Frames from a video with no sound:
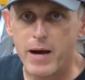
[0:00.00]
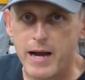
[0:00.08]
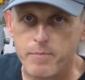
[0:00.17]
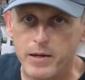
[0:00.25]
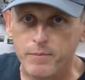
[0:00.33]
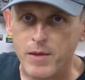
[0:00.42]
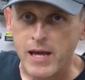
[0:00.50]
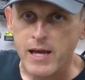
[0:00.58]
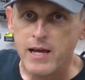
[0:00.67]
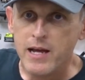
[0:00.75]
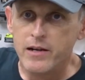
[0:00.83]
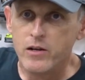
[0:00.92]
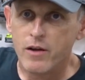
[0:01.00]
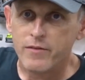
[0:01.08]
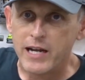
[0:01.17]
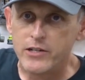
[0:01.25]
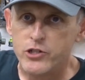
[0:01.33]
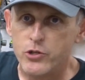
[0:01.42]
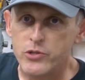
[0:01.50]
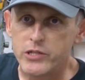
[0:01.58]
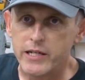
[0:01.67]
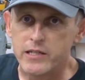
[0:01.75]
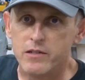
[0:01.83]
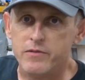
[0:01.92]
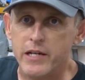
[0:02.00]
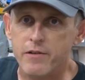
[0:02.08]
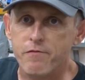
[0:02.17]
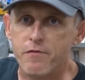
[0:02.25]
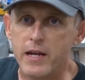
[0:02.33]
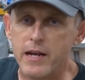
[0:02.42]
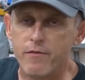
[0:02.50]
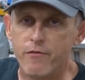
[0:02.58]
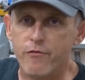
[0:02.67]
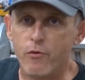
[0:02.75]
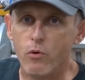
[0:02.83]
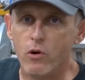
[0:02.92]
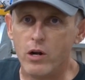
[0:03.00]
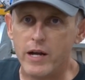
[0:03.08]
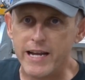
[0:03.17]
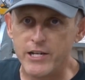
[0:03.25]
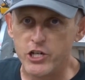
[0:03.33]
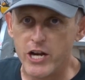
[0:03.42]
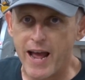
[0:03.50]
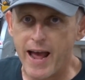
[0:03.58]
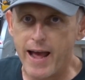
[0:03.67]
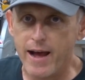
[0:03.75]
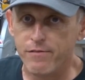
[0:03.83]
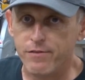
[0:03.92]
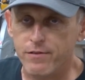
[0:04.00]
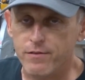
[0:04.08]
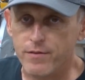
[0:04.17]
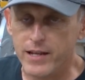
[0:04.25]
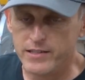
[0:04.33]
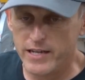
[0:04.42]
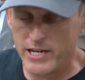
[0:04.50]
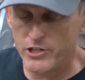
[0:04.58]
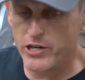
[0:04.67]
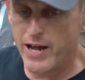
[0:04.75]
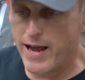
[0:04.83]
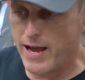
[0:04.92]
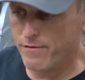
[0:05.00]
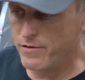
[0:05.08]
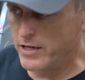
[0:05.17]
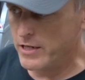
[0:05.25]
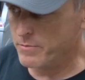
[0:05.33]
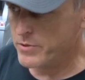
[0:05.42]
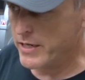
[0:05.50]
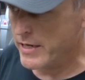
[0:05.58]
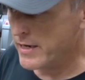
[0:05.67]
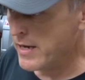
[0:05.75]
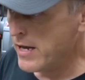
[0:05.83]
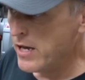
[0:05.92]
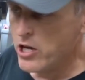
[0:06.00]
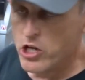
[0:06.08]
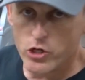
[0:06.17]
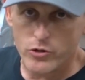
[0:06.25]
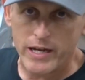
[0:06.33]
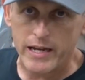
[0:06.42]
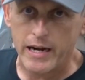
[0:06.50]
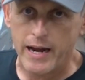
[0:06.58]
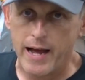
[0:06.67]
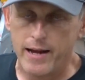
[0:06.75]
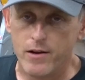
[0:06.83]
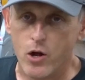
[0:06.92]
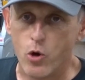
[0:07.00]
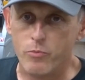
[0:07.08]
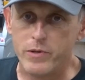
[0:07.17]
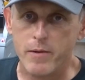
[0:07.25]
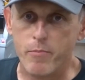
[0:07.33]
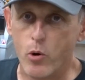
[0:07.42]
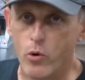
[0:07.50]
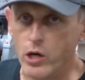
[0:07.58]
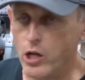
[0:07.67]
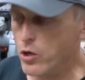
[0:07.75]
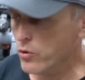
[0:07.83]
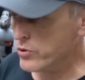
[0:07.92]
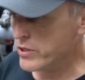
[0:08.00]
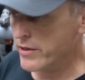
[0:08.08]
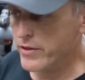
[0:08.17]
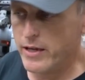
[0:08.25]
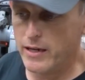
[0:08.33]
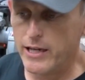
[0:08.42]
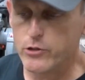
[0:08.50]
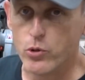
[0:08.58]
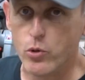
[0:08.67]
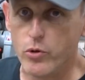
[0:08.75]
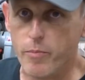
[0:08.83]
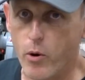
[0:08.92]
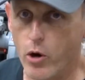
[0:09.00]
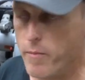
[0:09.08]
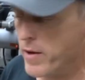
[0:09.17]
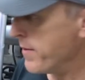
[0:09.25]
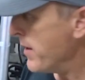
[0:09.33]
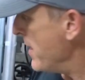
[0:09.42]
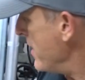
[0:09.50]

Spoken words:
piping. Now I've got 2 sticks of 10 feet for 1.5 inches. That's 1.5 inches EMT. You can get it at Home Depot or Lowe's in the electrical department.